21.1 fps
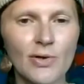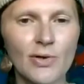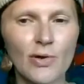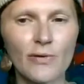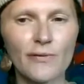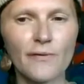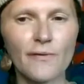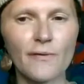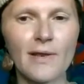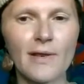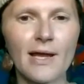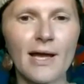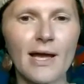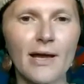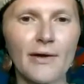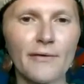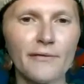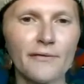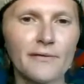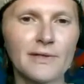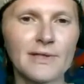of
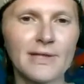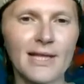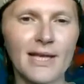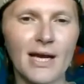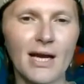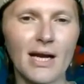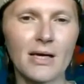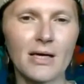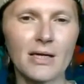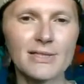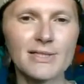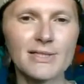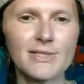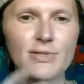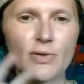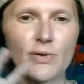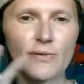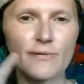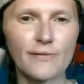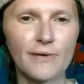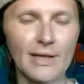love in the hearts
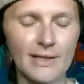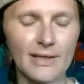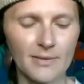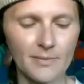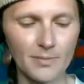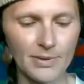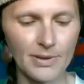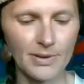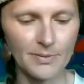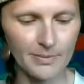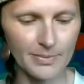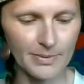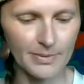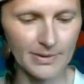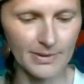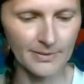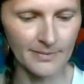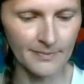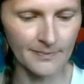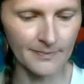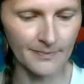of other people.